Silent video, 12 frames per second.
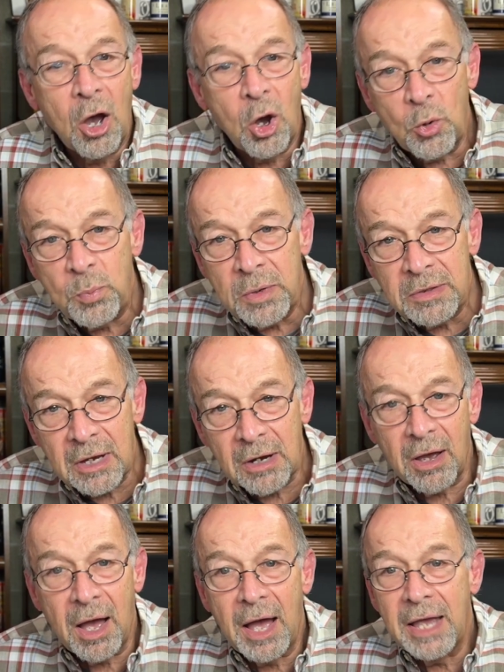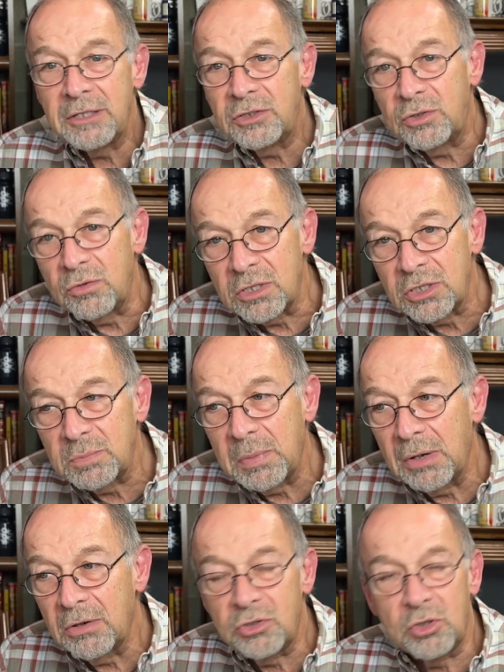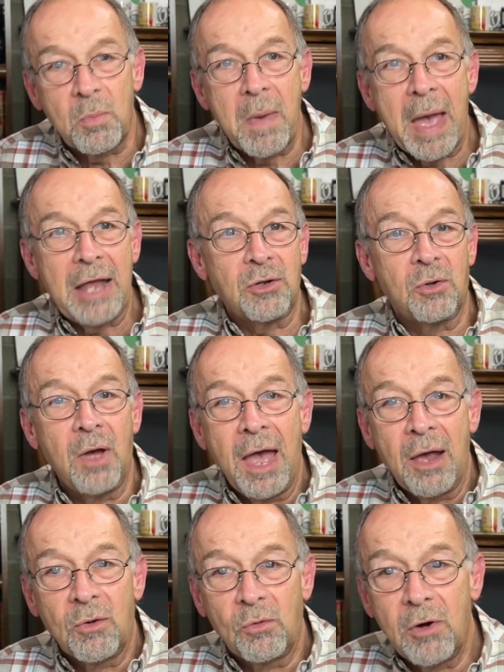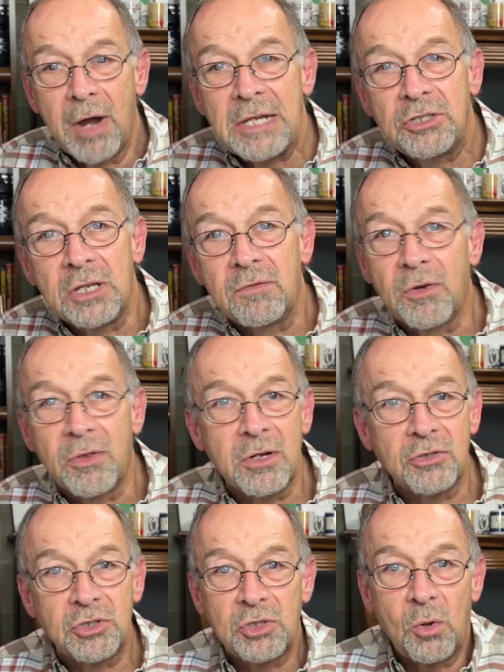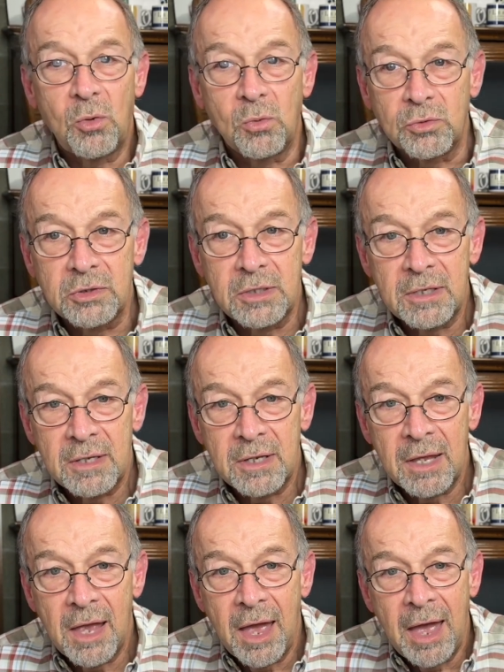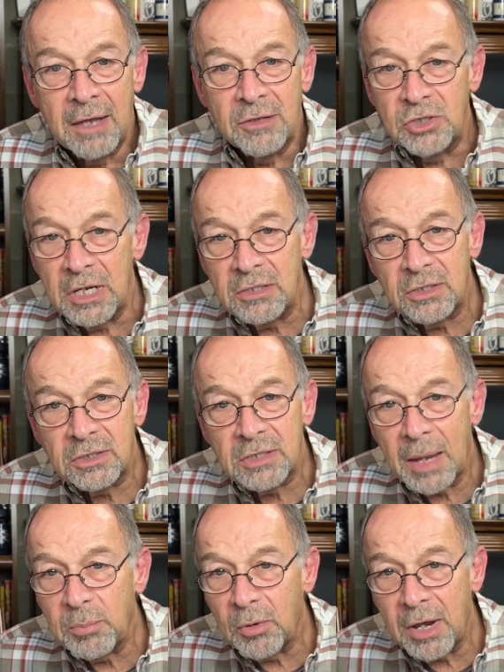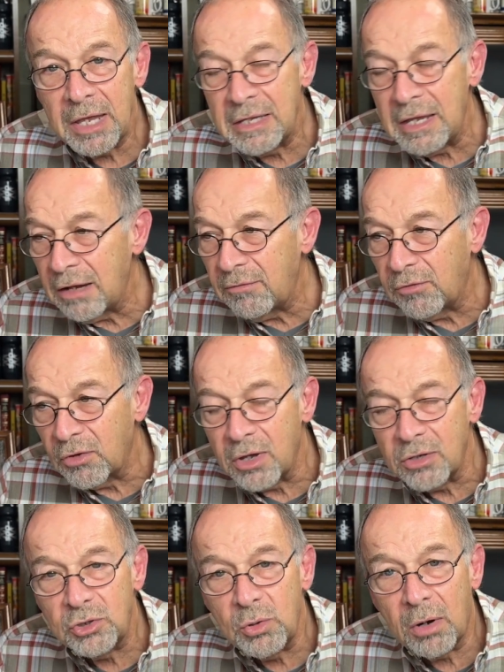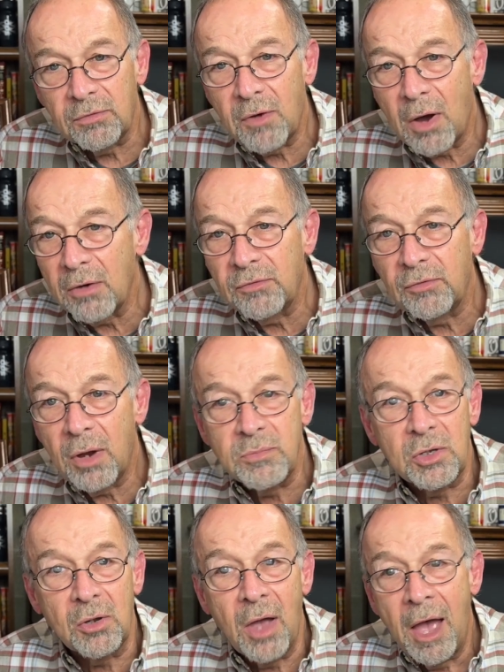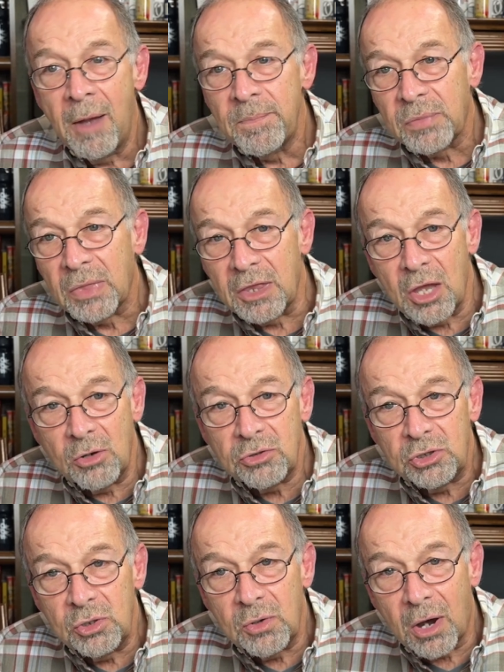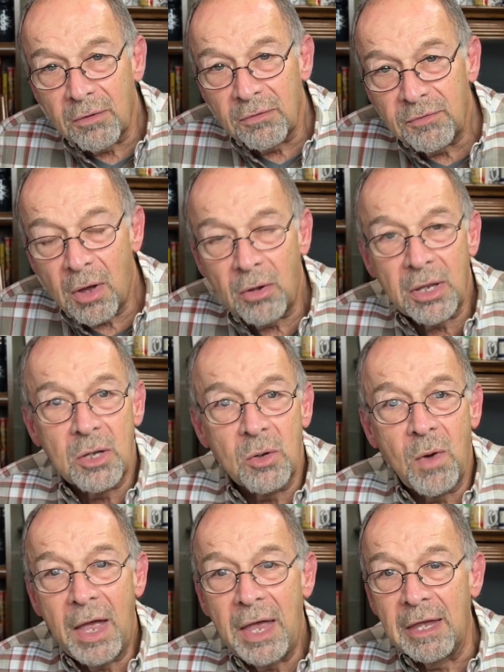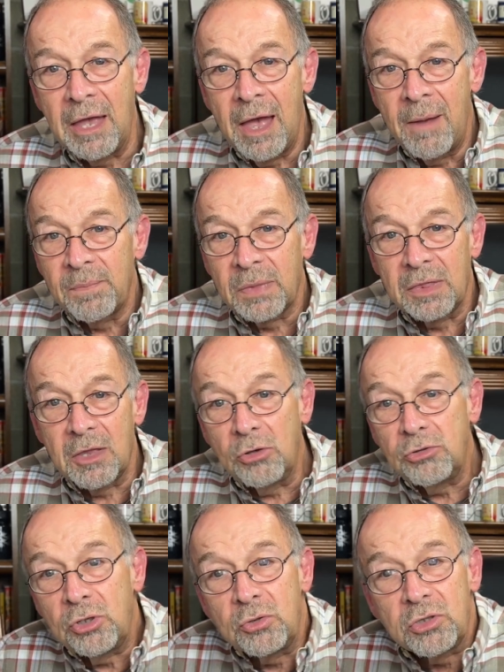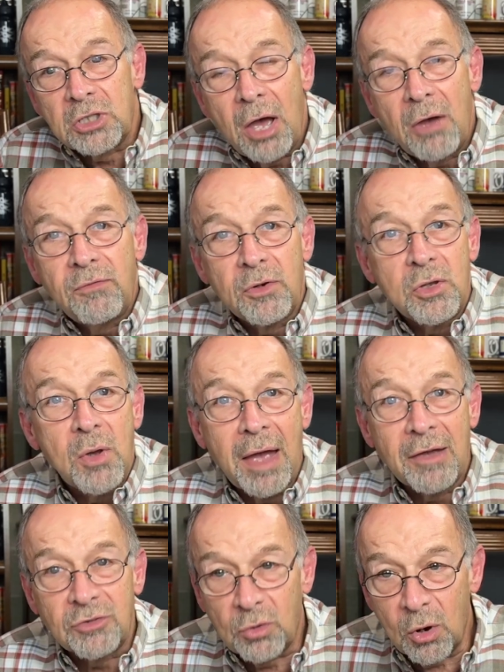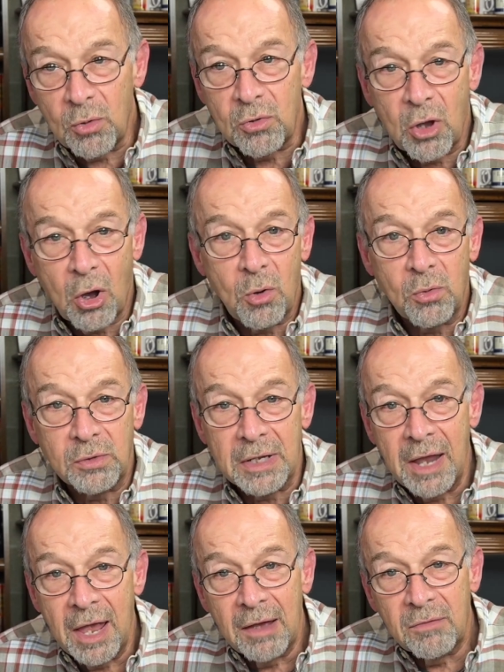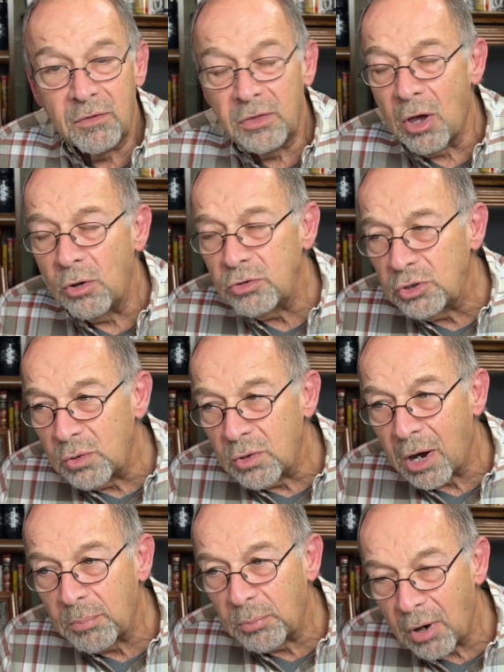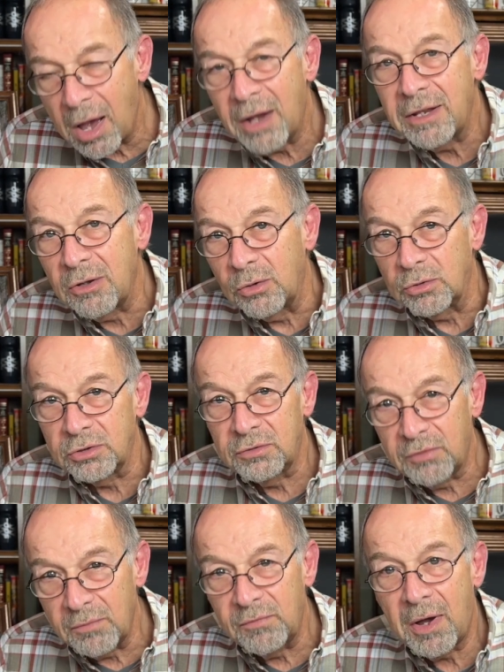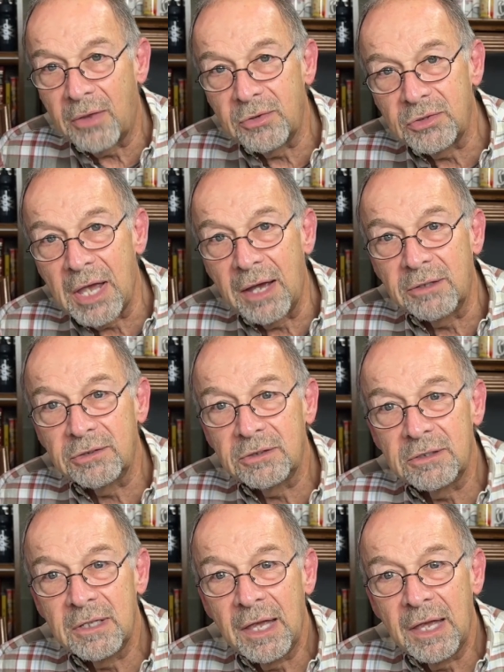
Open their eyes to the spiritual battle raging for their souls. Jesus, I pray again for those who are far from you, those who are falling away, those whose love for you has grown cold, and those who are prodigals from Father's house.